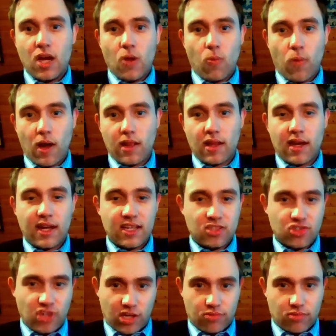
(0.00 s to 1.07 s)
While I in
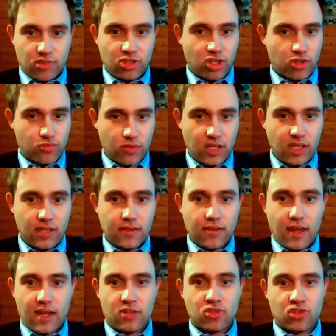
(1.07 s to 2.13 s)
general agree
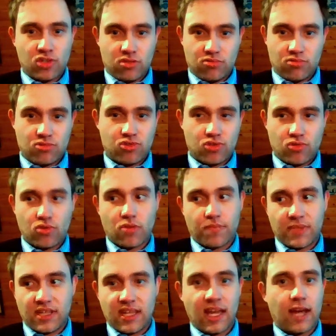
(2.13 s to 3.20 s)
that children should not
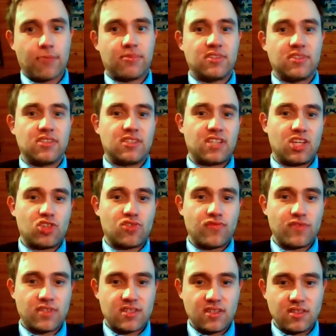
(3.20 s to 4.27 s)
be kept in detention
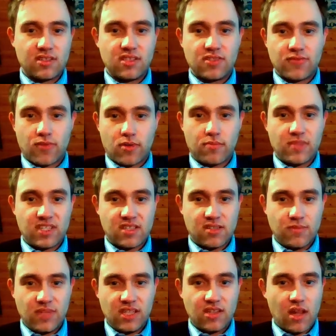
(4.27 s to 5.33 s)
facilities for a
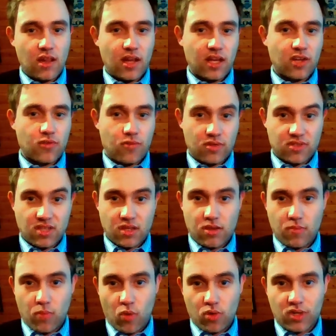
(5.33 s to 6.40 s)
misdemeanor like crossing the
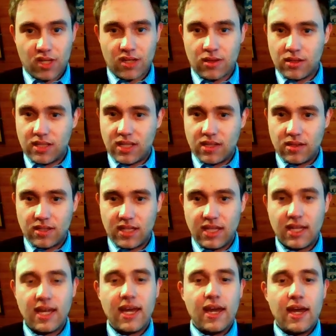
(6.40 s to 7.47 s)
border illegally,
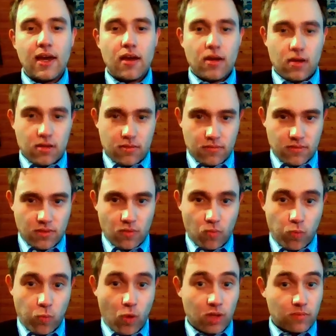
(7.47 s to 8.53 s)

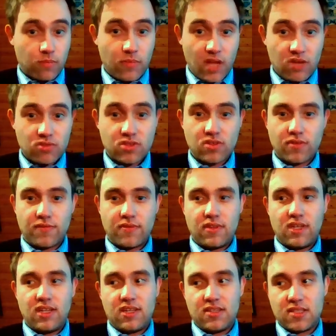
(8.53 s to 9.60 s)
what most of
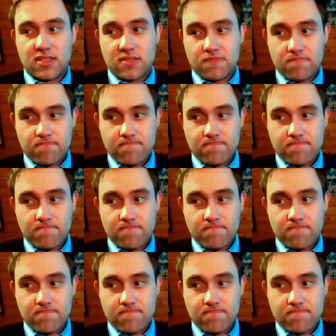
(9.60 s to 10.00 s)
these